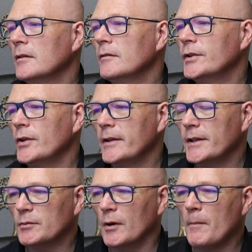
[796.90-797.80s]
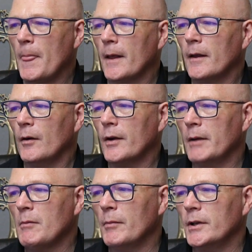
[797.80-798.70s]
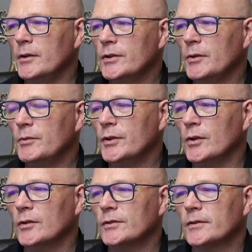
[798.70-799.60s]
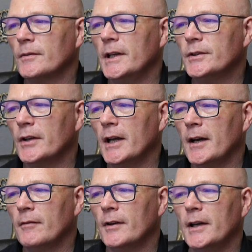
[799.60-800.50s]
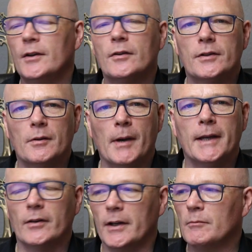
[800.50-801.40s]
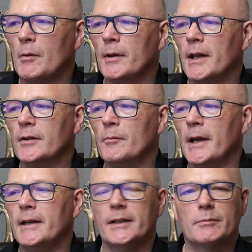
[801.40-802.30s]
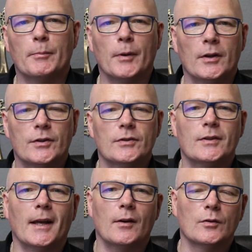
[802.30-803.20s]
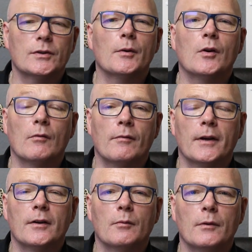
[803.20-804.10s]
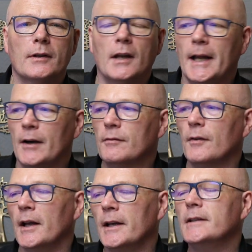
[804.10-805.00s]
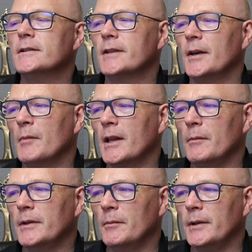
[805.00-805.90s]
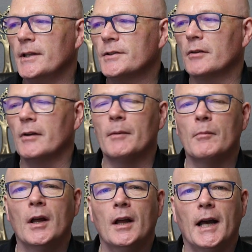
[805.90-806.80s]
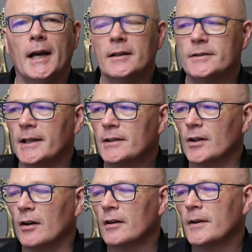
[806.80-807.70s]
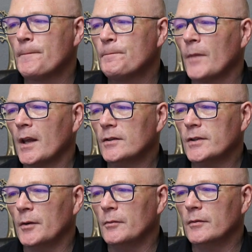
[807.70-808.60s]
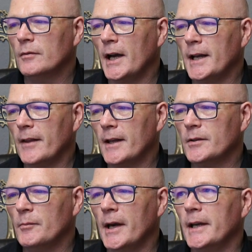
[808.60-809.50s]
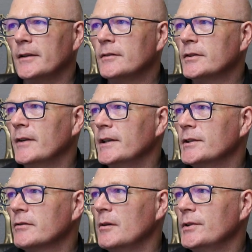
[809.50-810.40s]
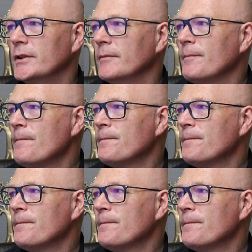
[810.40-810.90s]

if I show you this one, okay, remember YouTube Shorts is going to have another domain on it. Remember that domain needs to be purchased and also configured with Cloudflare in the same way that we did with Instagram and TikTok. So add that domain to that description.